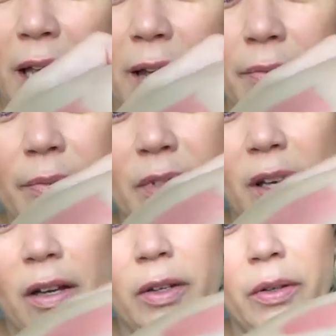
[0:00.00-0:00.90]
yeah
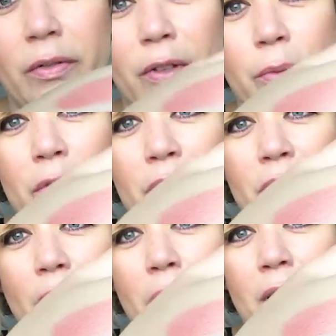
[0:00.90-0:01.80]
so if you want
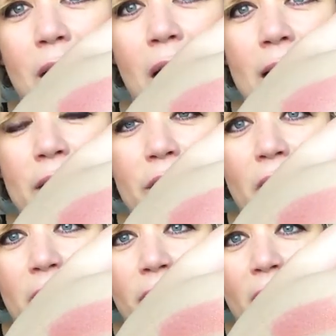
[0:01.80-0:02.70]
to go online and
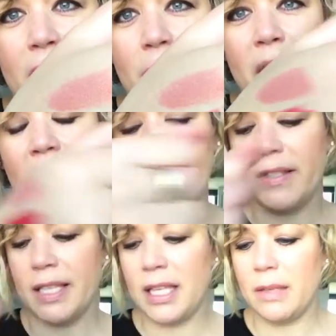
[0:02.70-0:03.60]
try and find them I have
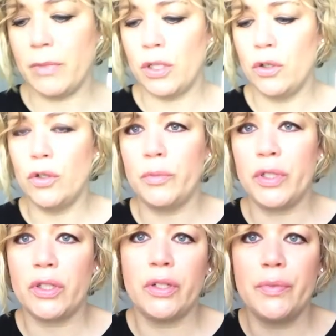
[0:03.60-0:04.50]
seen them at
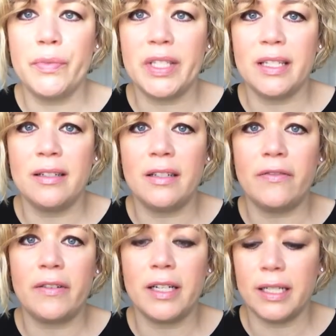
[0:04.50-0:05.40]
Nordstrom's and
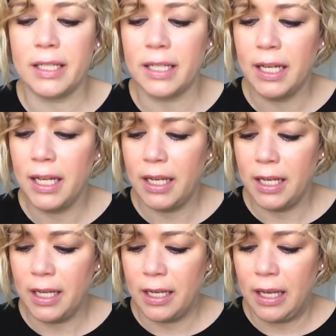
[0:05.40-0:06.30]
different
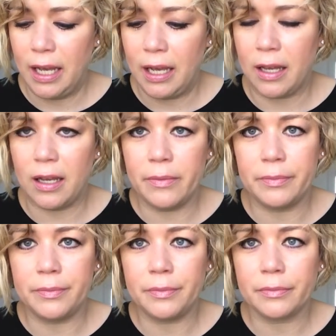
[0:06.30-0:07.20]

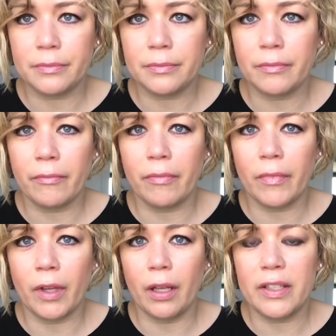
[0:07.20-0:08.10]
um,
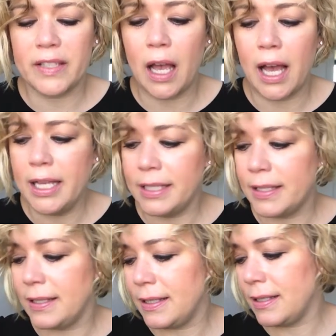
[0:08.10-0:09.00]

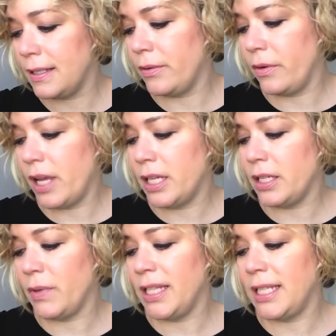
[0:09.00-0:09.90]
sites
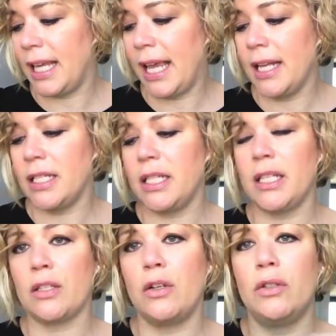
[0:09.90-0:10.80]
and once again
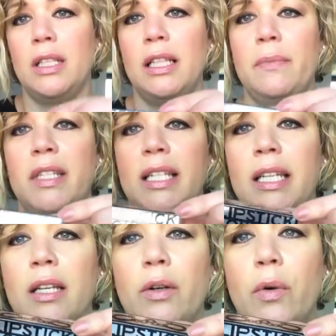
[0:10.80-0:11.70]
she's called the
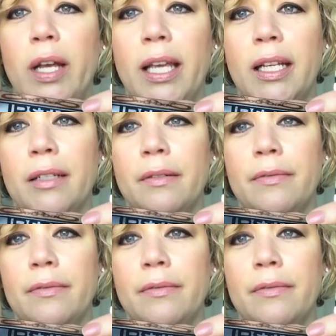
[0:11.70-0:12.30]
lipstick queen